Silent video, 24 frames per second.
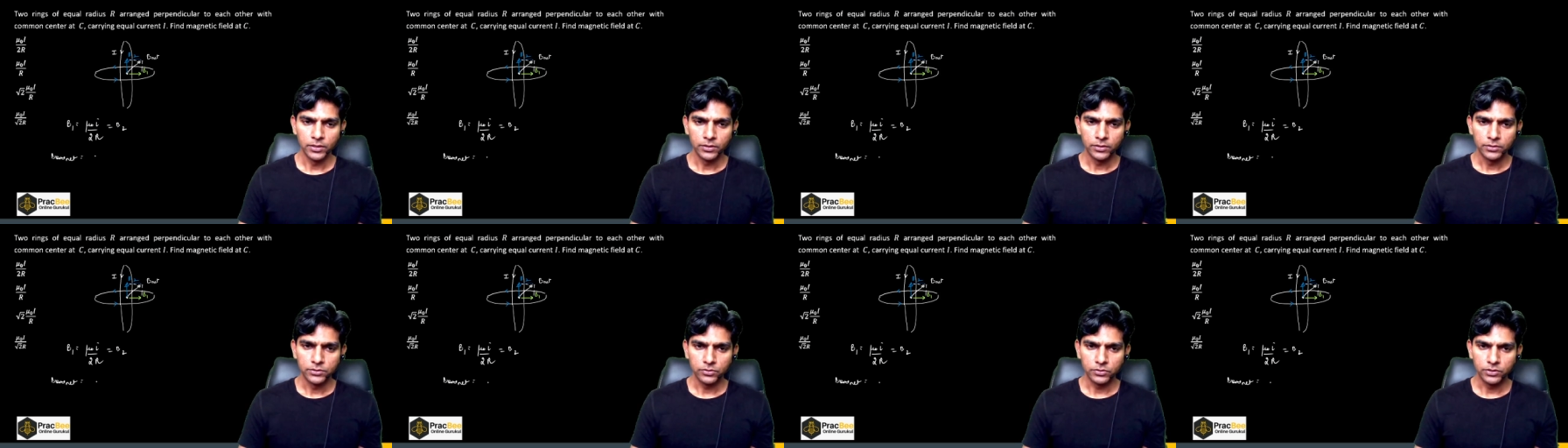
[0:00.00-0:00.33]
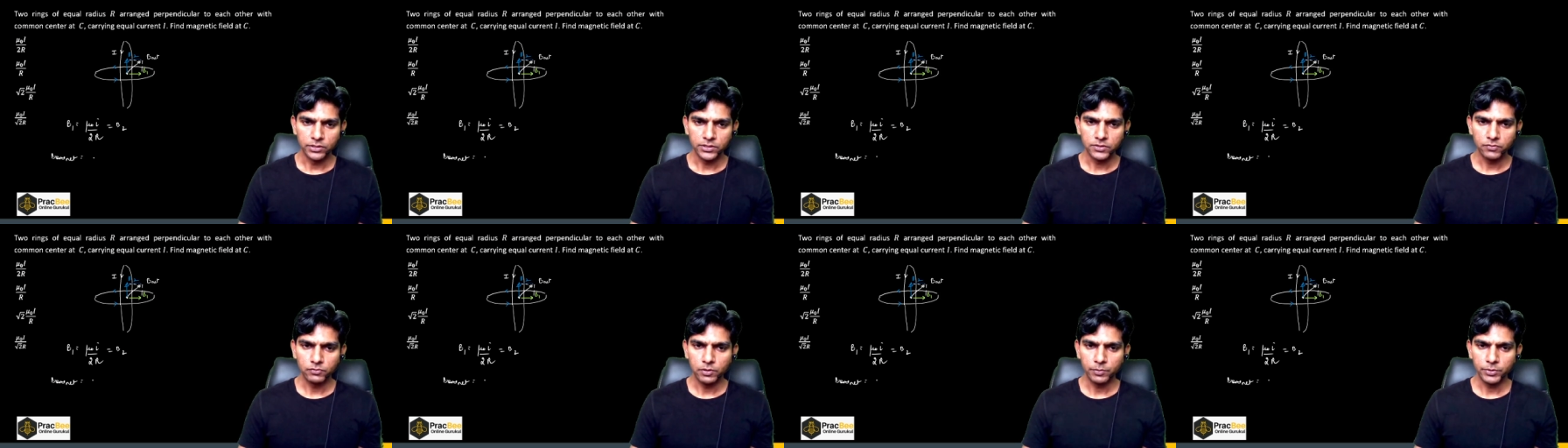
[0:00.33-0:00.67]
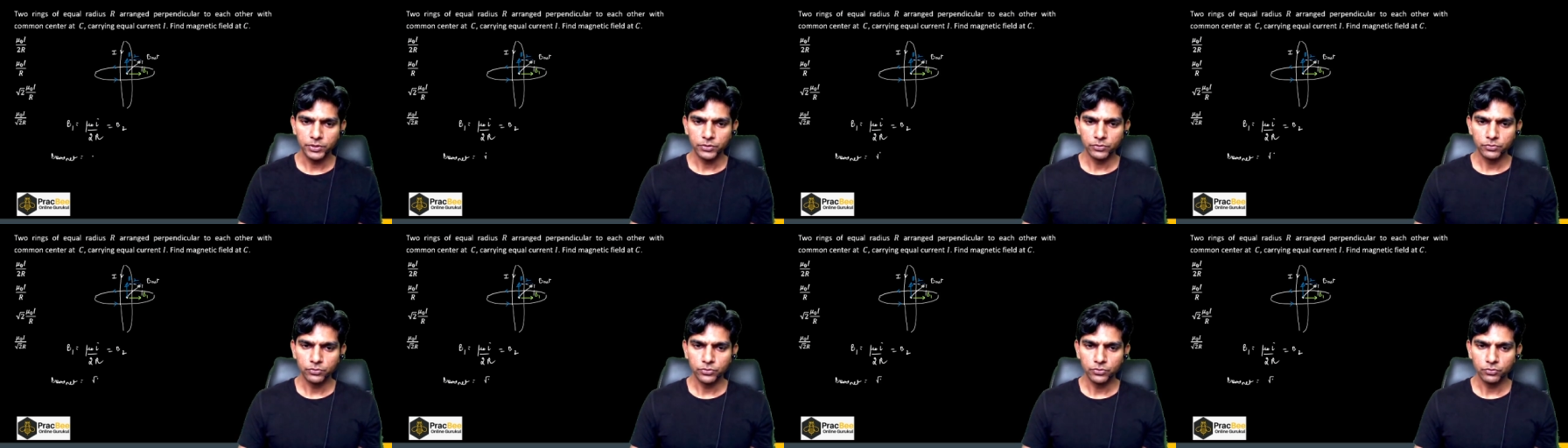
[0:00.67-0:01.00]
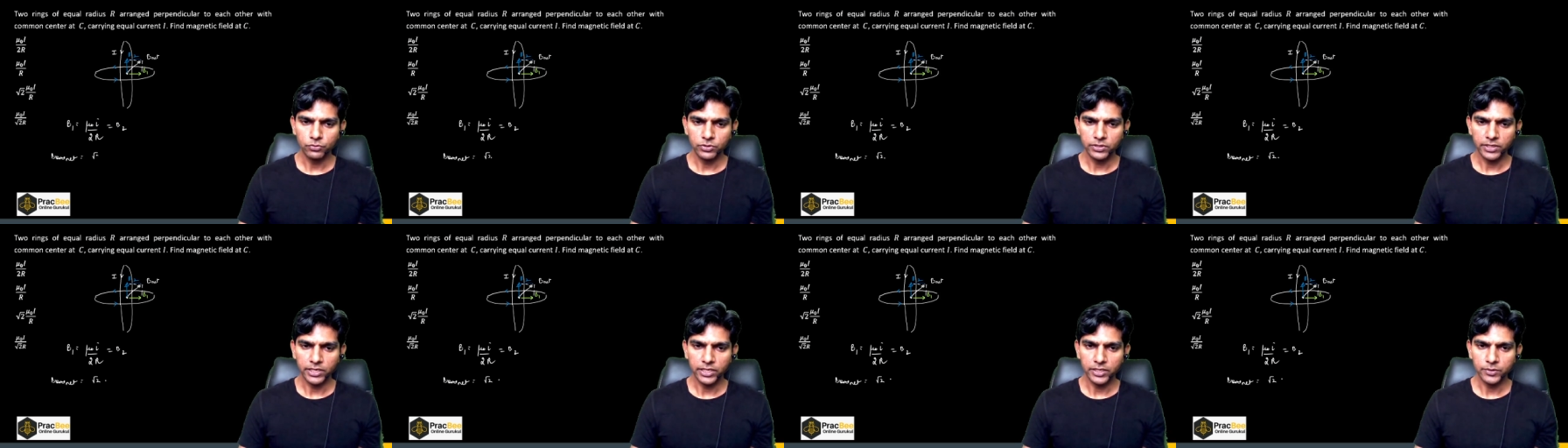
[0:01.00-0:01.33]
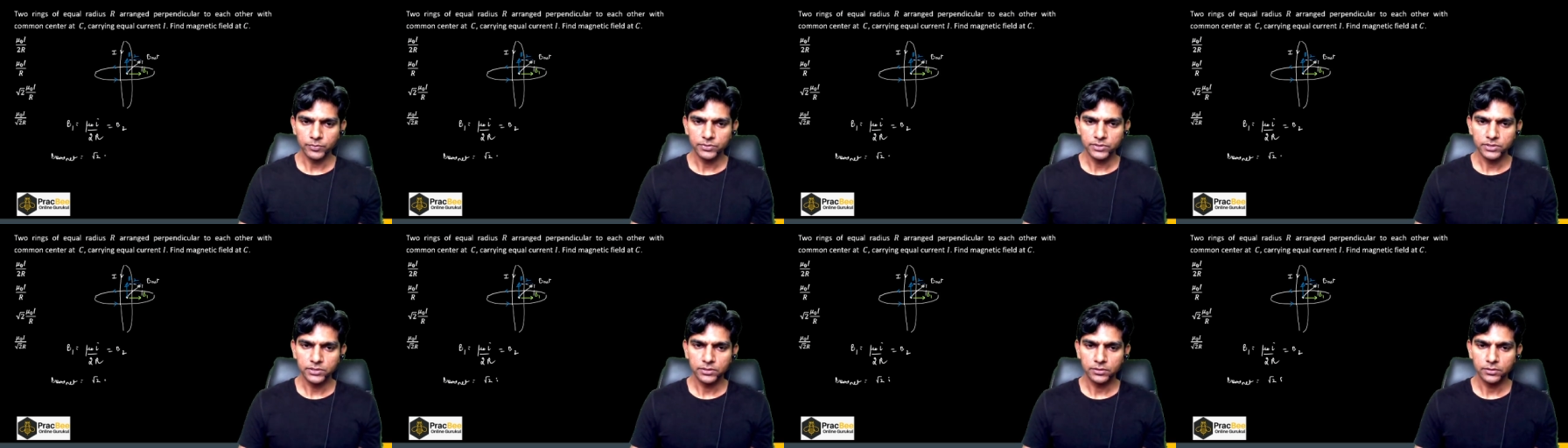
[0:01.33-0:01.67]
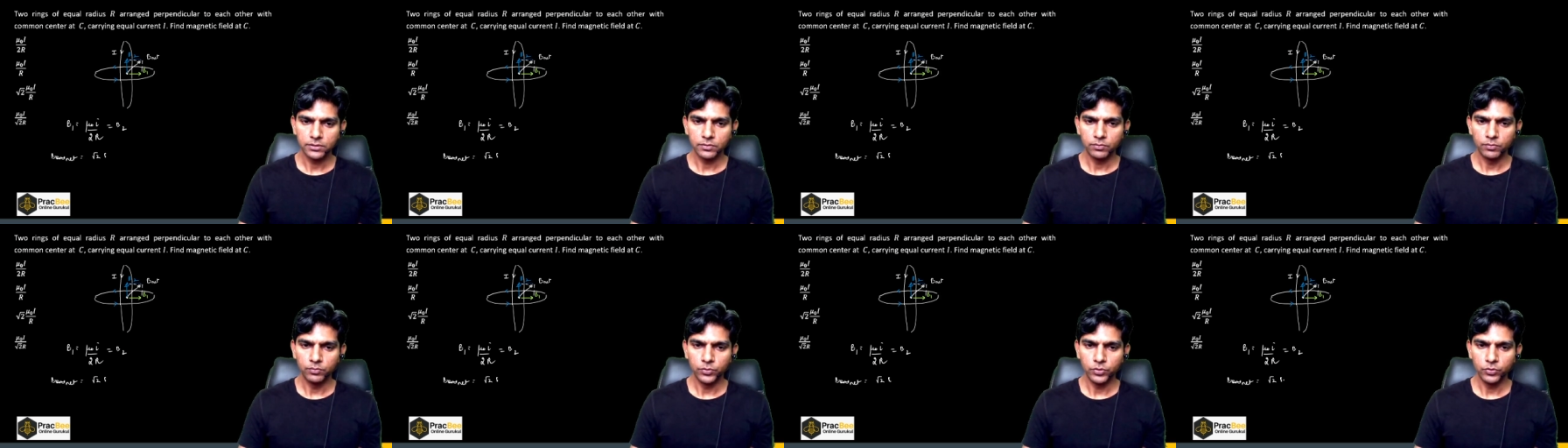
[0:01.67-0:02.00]
So this will be root 2 times
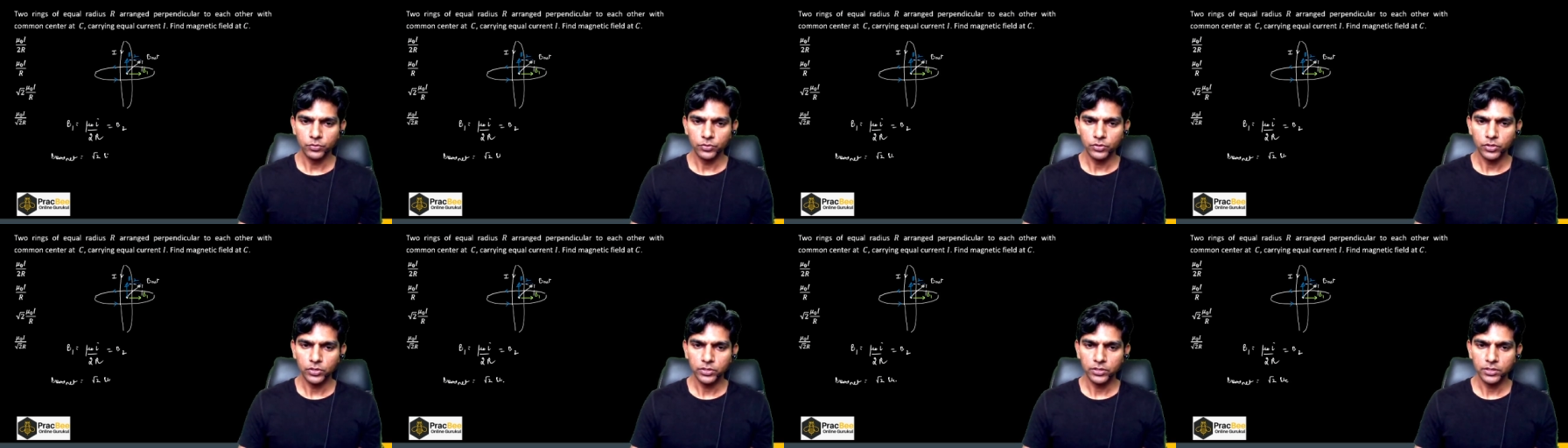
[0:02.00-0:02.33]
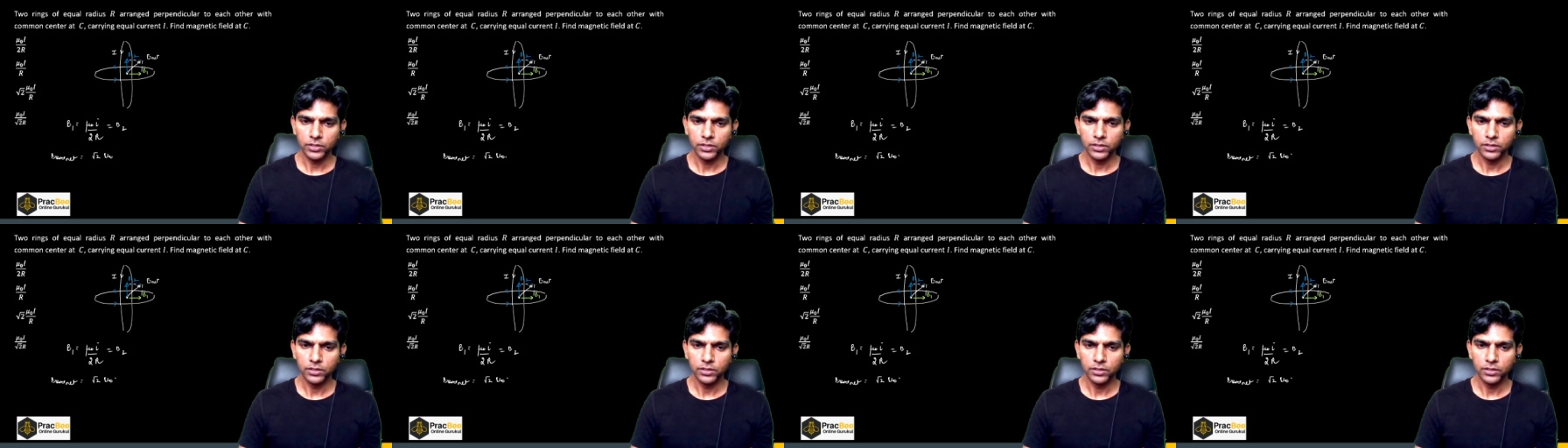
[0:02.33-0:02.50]
mu naught